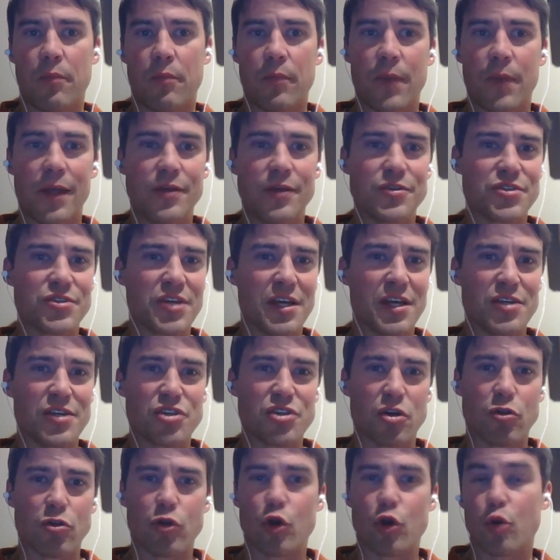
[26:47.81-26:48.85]
is
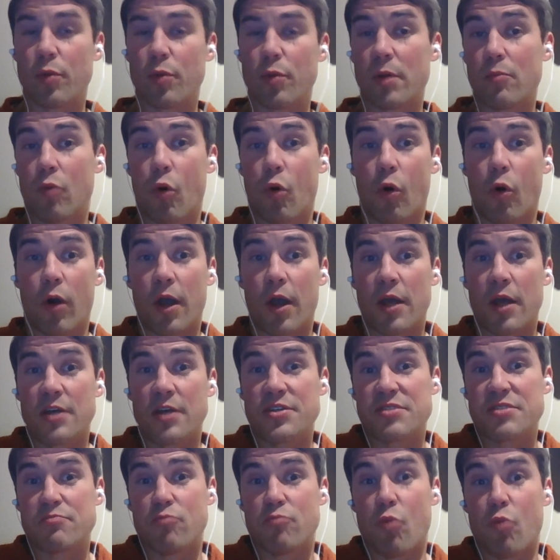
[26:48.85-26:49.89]
a little bit more
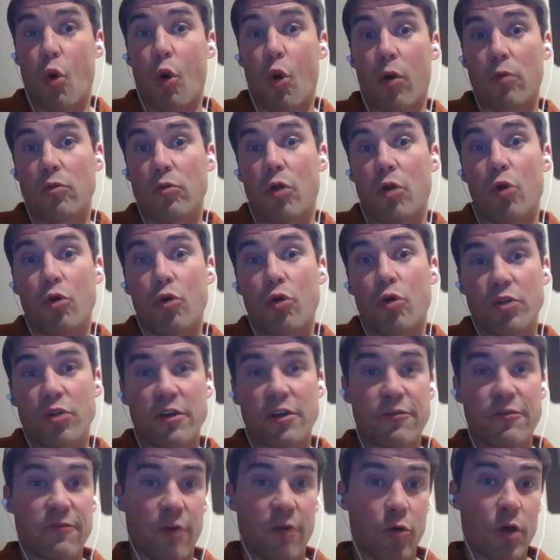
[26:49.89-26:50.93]
locally
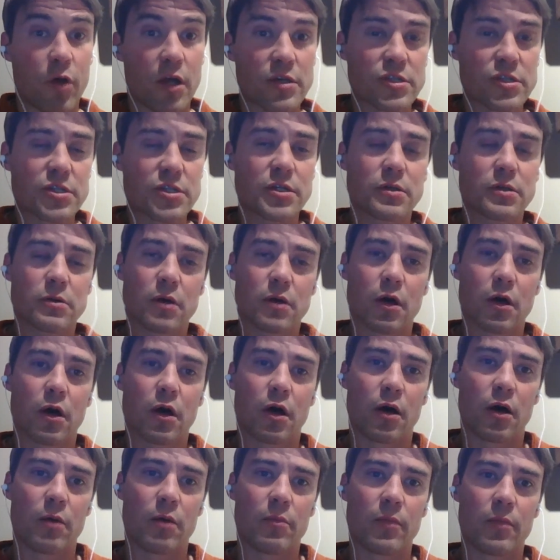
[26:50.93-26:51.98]
focused,
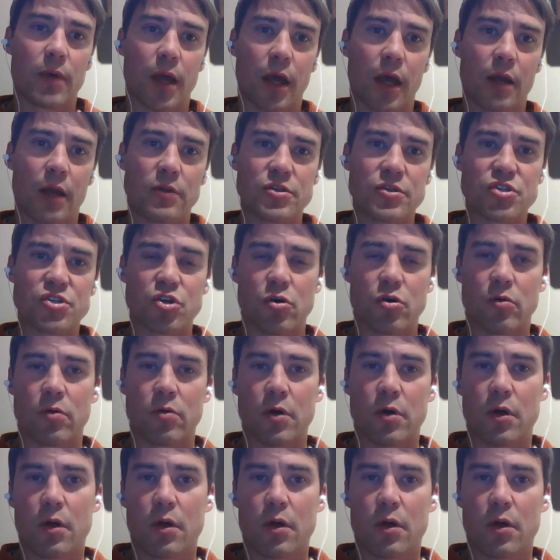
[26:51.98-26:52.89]
and so